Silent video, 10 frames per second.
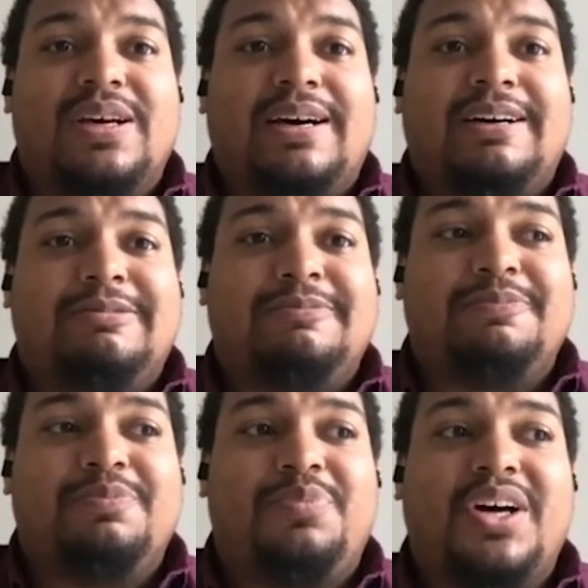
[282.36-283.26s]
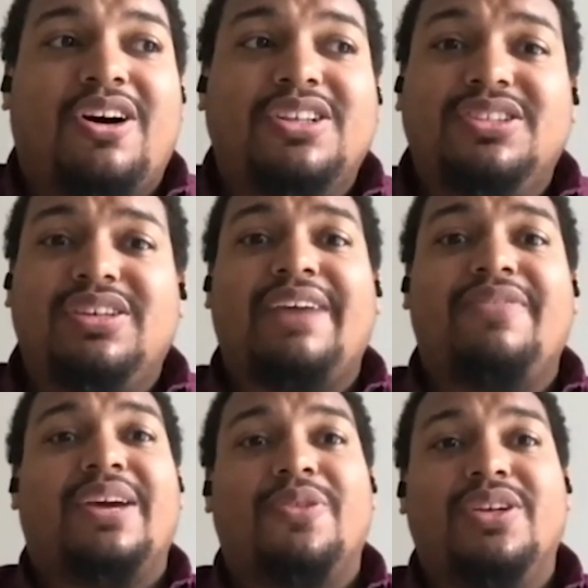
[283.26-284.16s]
But also
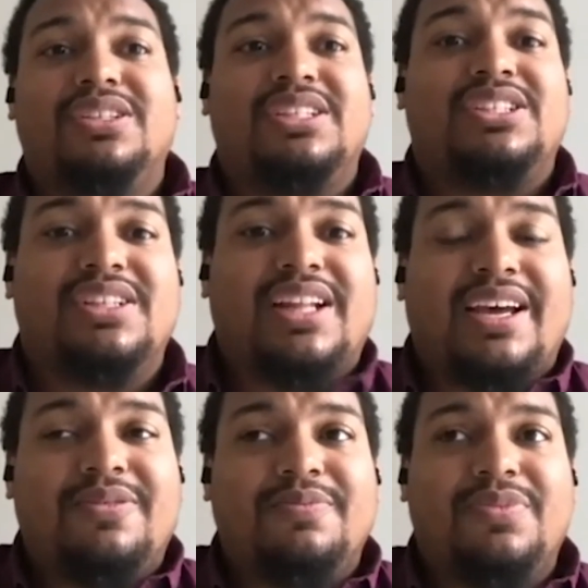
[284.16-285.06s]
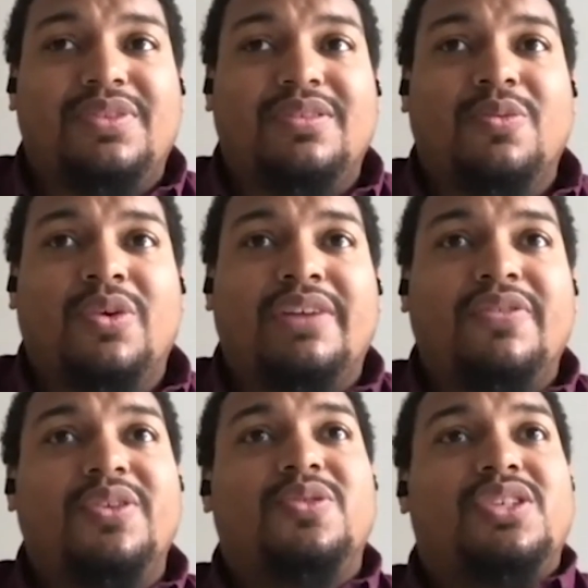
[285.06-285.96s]
having that realization that whatever
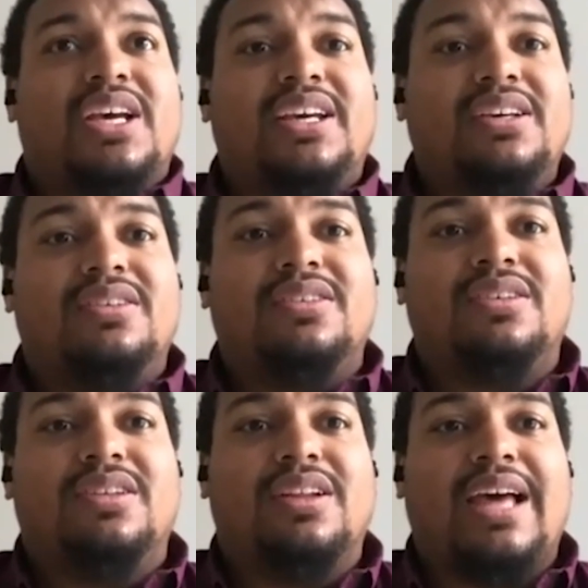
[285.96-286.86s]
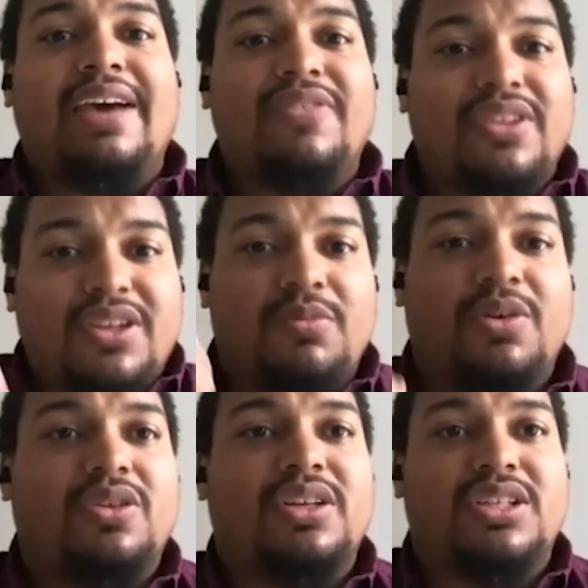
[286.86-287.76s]
you say, having the
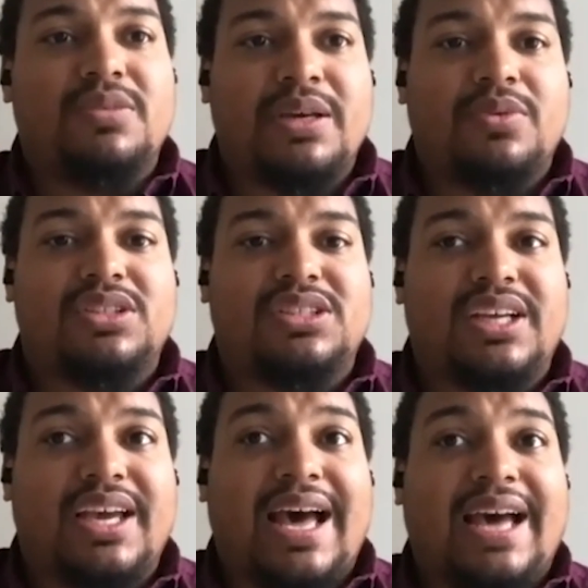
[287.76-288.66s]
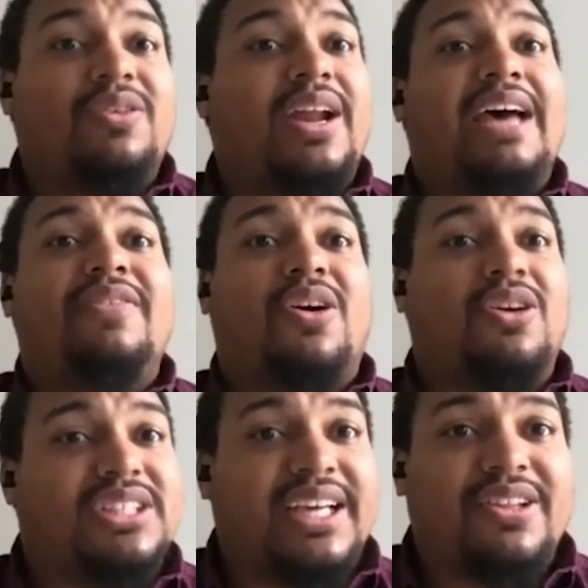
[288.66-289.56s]
humility to be able to say, I don't have it
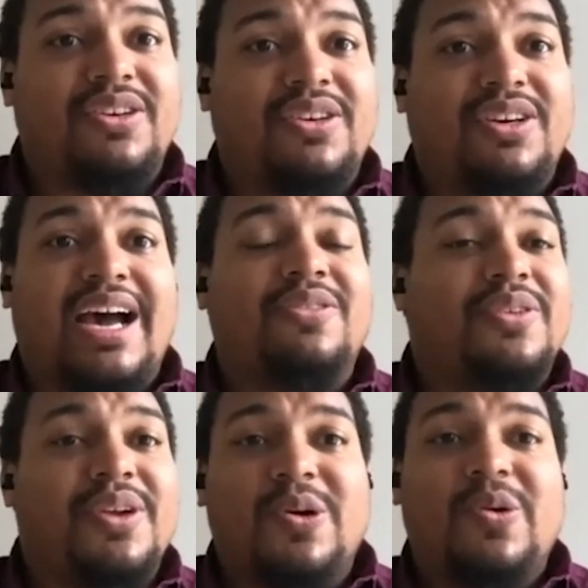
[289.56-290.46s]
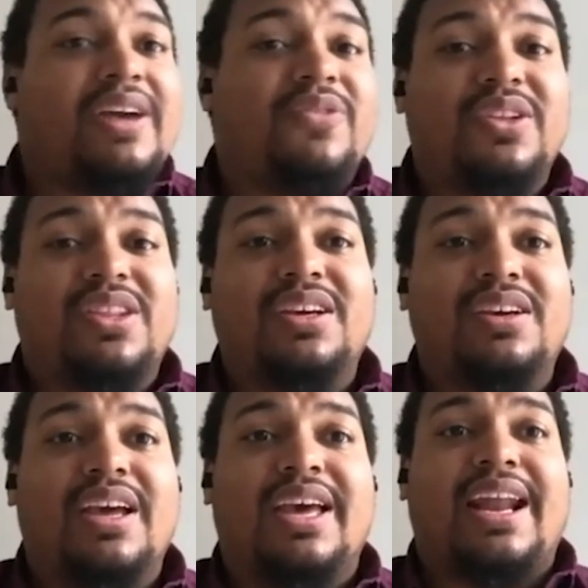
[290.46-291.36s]
all together, I don't know
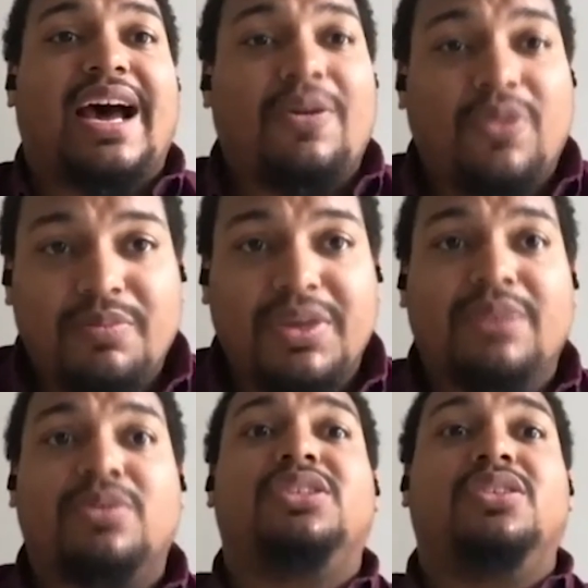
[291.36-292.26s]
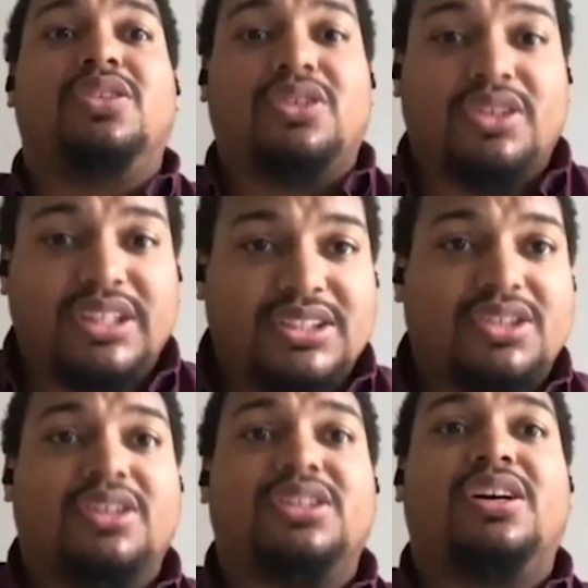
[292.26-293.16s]
everything, and I want to be able to learn and
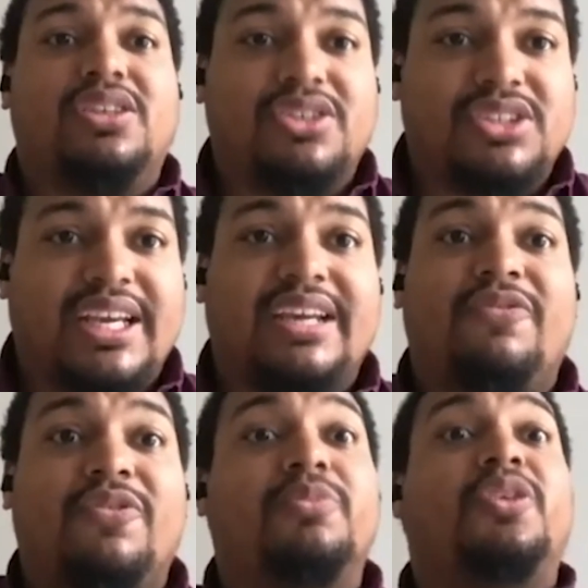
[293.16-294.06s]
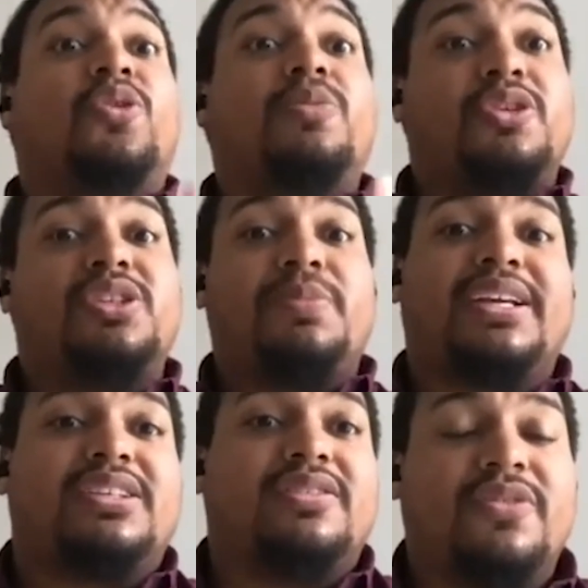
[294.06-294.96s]
start to understand from your
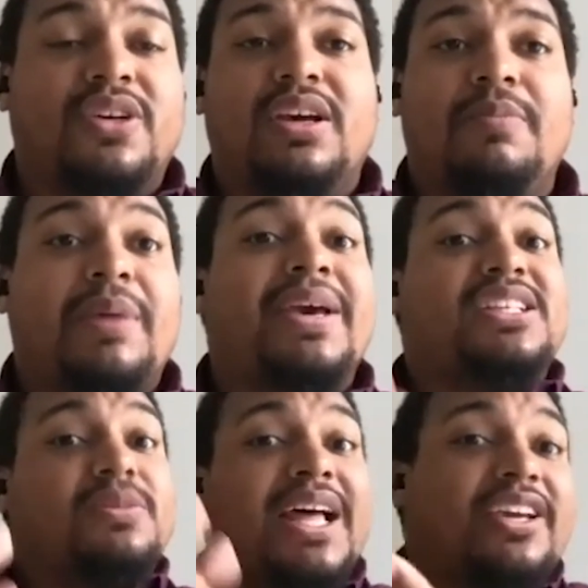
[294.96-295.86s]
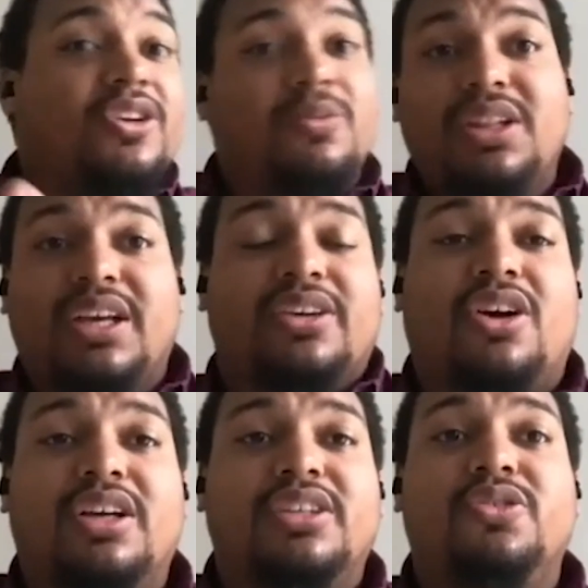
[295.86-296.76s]
perspective, maybe as a Black human that you're
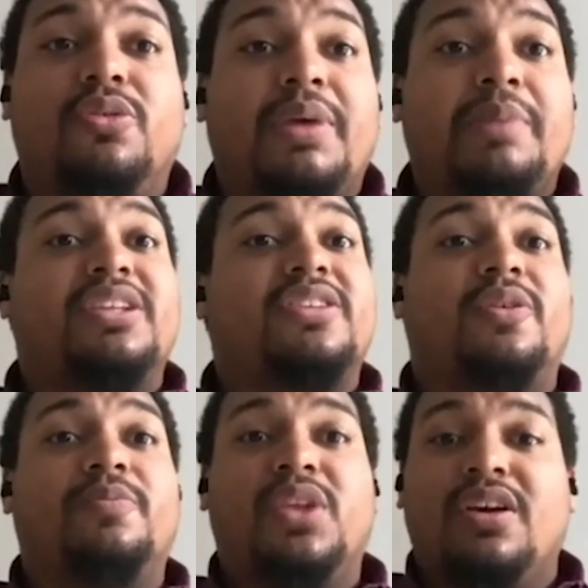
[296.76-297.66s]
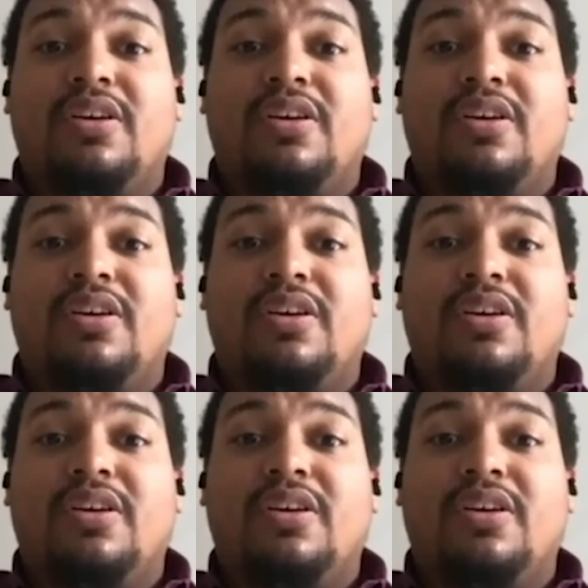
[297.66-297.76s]
talking to, or maybe it's from